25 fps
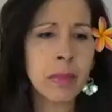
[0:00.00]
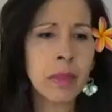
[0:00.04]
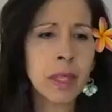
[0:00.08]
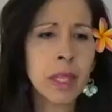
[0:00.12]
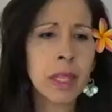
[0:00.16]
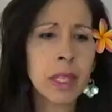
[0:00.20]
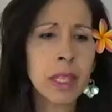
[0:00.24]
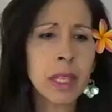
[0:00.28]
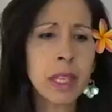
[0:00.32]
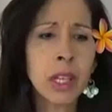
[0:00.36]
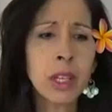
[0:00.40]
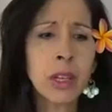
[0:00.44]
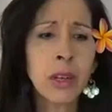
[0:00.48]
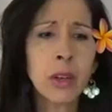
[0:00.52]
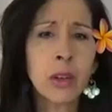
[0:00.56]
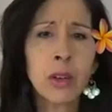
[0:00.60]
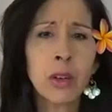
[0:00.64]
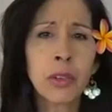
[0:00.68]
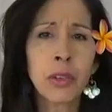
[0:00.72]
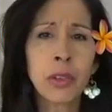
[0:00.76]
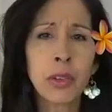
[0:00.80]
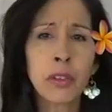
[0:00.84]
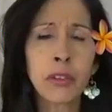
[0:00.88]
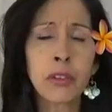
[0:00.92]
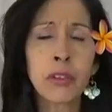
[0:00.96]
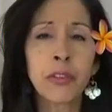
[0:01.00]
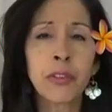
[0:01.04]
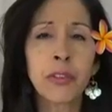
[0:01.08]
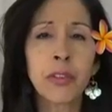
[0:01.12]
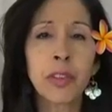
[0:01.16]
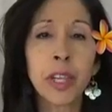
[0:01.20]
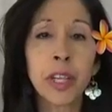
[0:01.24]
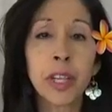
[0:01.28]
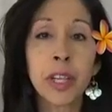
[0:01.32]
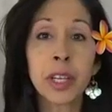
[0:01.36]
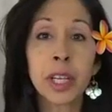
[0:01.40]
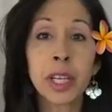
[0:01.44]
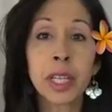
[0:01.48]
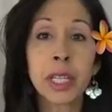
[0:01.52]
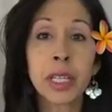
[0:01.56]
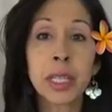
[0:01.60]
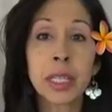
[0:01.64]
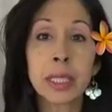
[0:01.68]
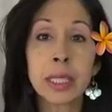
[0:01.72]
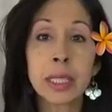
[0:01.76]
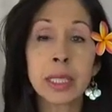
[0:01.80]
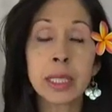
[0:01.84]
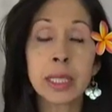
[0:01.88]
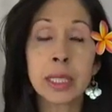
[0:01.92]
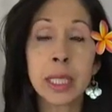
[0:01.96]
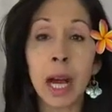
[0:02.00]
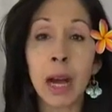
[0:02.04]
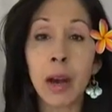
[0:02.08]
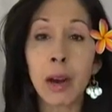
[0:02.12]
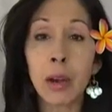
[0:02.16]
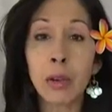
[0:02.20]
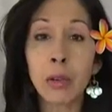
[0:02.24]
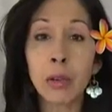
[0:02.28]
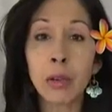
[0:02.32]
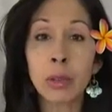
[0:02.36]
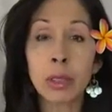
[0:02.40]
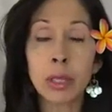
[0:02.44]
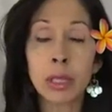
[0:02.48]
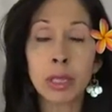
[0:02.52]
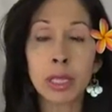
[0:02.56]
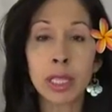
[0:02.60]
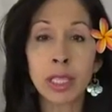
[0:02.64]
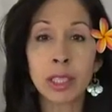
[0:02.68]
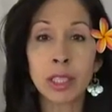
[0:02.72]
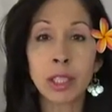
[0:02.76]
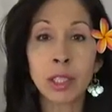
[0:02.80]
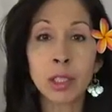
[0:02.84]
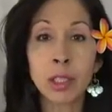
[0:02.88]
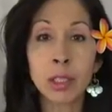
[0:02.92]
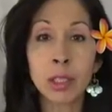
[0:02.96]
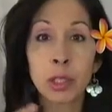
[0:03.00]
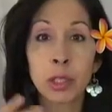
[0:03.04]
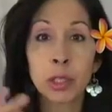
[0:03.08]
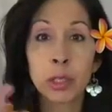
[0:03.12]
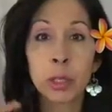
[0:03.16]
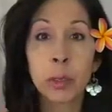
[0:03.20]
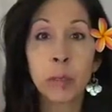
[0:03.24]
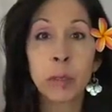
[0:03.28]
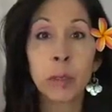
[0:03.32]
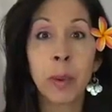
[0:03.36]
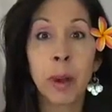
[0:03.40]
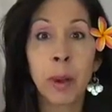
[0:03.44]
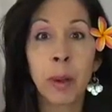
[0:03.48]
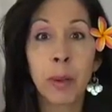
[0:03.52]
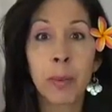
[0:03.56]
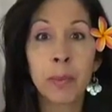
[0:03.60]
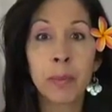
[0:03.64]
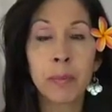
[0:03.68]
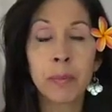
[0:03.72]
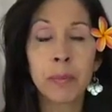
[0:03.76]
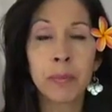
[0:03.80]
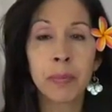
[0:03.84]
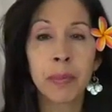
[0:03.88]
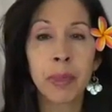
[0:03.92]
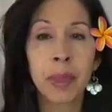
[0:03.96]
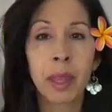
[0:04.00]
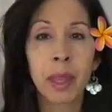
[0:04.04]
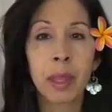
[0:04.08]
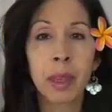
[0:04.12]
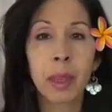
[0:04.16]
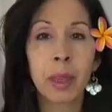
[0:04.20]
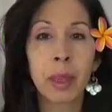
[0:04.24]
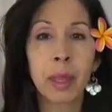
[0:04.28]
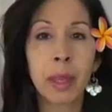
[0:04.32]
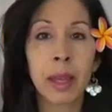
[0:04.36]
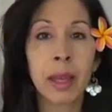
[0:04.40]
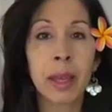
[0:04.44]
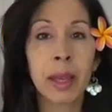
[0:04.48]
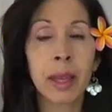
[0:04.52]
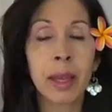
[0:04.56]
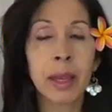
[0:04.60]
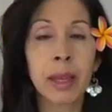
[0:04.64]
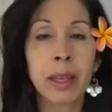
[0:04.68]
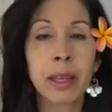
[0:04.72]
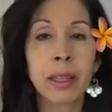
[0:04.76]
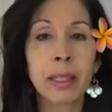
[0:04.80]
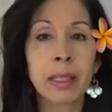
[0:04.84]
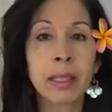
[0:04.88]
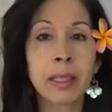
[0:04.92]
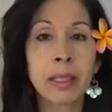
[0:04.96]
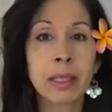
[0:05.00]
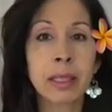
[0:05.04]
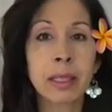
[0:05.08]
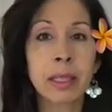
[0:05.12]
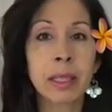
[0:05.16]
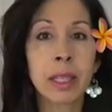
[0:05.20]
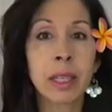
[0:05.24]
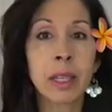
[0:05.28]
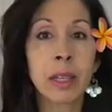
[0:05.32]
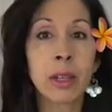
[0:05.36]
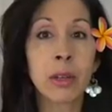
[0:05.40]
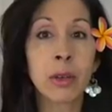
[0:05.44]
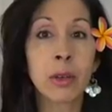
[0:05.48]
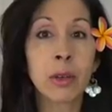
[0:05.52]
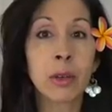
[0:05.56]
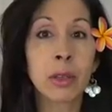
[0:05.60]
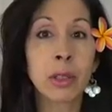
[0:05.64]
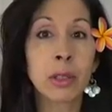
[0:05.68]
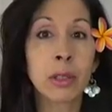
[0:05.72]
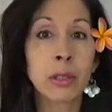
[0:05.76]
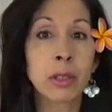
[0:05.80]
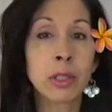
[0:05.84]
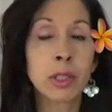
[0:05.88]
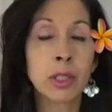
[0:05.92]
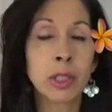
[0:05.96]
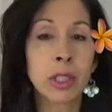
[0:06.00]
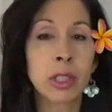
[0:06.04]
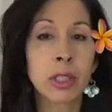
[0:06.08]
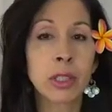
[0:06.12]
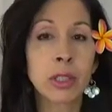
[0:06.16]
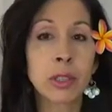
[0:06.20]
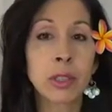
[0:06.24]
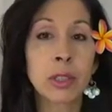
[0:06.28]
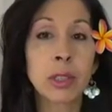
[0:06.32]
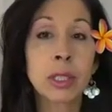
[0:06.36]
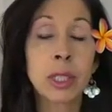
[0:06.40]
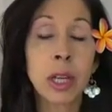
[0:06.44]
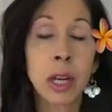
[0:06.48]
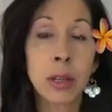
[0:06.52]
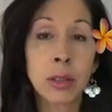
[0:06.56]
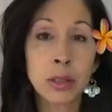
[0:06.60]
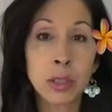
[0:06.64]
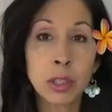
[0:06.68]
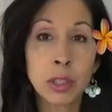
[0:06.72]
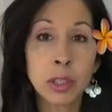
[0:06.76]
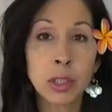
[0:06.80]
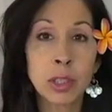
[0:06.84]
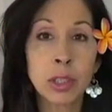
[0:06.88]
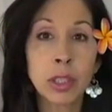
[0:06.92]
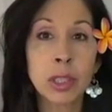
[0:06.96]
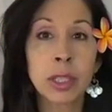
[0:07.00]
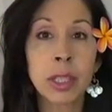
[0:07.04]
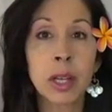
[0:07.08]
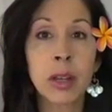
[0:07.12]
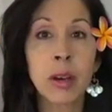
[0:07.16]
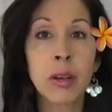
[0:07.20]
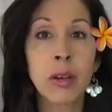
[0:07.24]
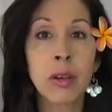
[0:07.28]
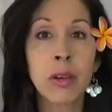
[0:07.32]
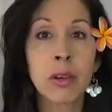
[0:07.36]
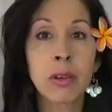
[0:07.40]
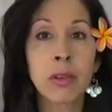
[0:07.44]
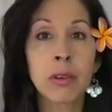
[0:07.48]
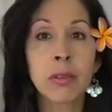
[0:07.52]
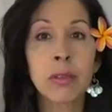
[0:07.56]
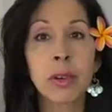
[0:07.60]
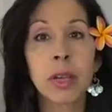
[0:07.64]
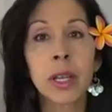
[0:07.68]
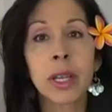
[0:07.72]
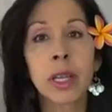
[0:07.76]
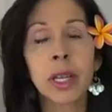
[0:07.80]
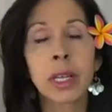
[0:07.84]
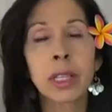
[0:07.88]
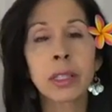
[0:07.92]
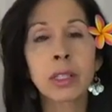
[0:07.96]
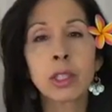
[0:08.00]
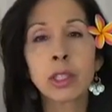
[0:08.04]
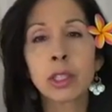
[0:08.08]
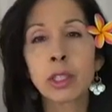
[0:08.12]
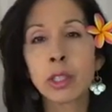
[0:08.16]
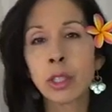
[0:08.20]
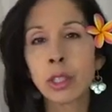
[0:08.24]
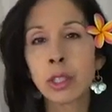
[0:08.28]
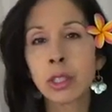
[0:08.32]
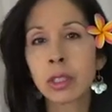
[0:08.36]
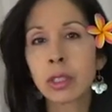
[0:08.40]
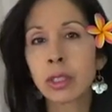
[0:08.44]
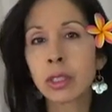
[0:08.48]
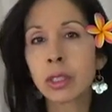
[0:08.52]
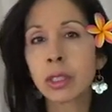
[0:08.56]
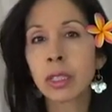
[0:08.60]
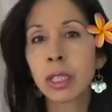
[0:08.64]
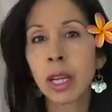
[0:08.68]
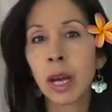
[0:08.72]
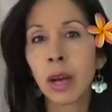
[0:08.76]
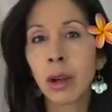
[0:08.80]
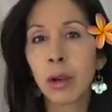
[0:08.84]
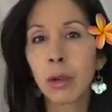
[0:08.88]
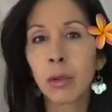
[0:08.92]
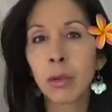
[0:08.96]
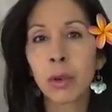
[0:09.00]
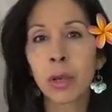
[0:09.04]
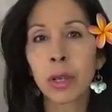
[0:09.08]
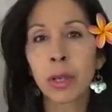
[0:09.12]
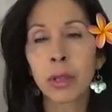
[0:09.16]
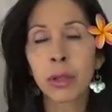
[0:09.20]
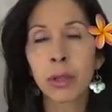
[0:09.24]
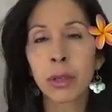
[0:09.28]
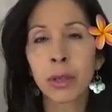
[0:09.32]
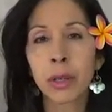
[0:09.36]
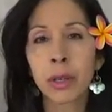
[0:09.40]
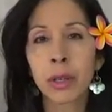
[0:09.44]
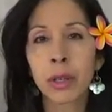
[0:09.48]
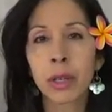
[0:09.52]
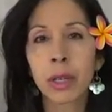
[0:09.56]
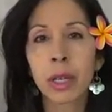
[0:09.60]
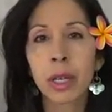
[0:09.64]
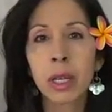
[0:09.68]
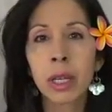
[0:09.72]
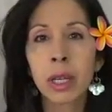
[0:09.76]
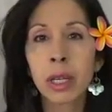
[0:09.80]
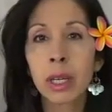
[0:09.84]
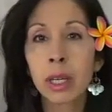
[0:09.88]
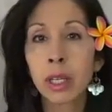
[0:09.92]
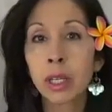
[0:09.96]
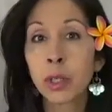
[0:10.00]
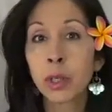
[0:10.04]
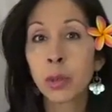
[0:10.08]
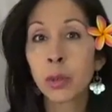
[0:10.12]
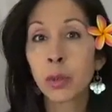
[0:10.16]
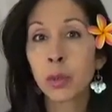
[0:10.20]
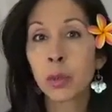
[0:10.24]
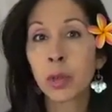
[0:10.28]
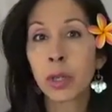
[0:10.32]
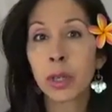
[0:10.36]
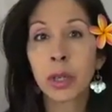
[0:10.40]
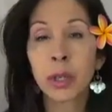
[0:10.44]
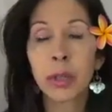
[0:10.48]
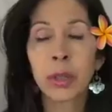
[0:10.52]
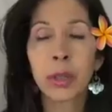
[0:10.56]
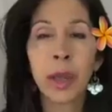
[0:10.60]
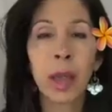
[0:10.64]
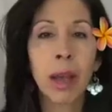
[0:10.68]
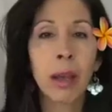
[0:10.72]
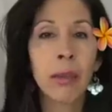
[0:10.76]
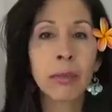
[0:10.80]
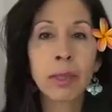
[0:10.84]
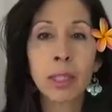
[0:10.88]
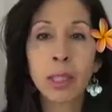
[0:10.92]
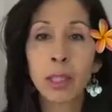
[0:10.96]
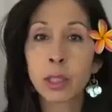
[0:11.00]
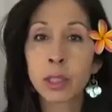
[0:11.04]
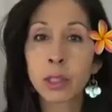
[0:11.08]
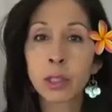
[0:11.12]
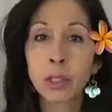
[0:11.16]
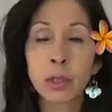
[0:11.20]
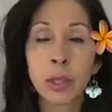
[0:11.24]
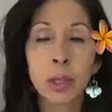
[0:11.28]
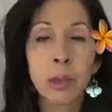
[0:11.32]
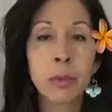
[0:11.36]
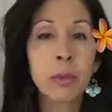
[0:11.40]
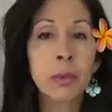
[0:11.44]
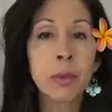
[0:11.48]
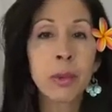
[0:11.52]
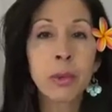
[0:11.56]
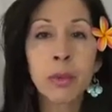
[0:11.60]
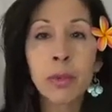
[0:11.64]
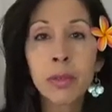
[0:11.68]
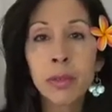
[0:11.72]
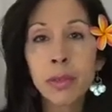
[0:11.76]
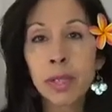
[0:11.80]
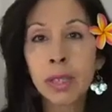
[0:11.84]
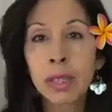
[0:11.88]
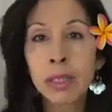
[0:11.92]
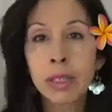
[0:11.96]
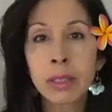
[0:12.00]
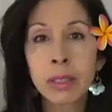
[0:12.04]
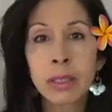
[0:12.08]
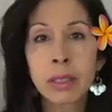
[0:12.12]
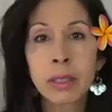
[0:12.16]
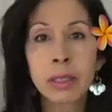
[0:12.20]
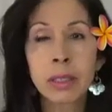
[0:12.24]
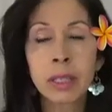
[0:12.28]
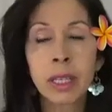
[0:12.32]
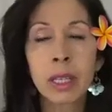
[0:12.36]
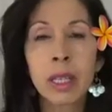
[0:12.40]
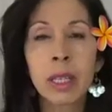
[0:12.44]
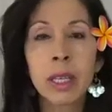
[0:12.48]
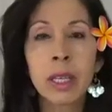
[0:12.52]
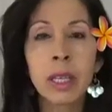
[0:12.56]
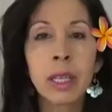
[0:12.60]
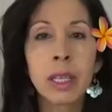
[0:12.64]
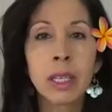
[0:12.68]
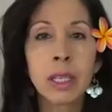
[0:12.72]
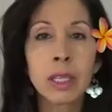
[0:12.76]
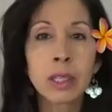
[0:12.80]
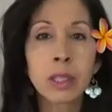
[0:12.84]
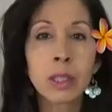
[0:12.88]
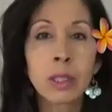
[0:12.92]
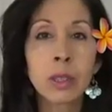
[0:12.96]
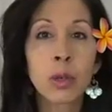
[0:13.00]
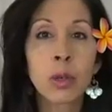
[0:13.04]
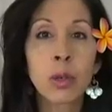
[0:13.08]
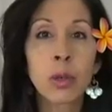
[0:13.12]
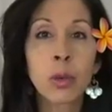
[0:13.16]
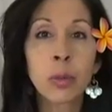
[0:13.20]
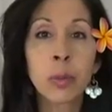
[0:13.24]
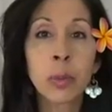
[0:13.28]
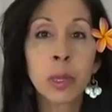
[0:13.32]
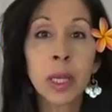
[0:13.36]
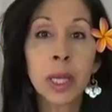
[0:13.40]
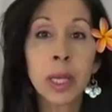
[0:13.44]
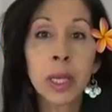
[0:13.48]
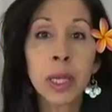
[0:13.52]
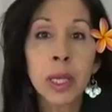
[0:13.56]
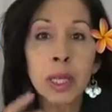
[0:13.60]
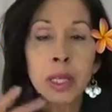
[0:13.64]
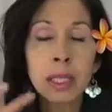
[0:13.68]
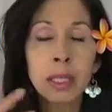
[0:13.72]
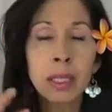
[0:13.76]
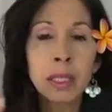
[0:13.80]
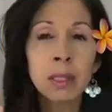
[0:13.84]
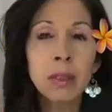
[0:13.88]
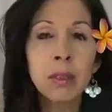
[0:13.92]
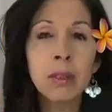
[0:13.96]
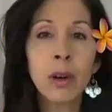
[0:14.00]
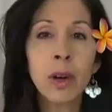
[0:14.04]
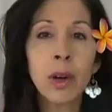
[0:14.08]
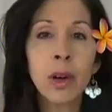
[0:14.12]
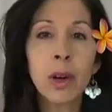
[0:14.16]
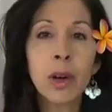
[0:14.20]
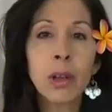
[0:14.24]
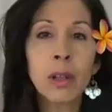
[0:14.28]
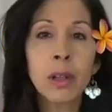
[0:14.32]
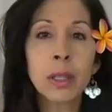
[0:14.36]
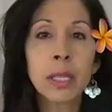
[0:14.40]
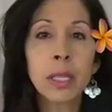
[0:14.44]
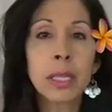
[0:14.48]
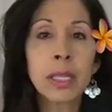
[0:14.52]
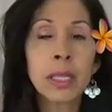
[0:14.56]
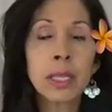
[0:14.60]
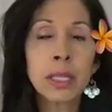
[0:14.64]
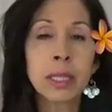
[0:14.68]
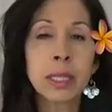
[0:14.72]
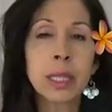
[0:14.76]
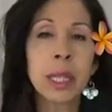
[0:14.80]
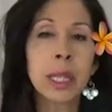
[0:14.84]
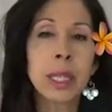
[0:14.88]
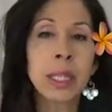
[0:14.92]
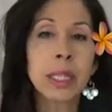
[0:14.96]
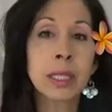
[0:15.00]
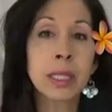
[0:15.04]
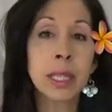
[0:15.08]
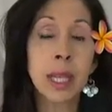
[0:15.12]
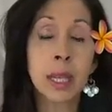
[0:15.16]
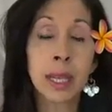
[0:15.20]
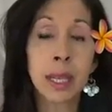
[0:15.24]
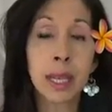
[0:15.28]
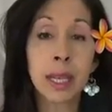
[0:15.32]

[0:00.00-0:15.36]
the fear and the doubt tends to creep up, and you start to doubt yourself, and you start to doubt whether you're worth having your dream fulfilled. So because of all these things that can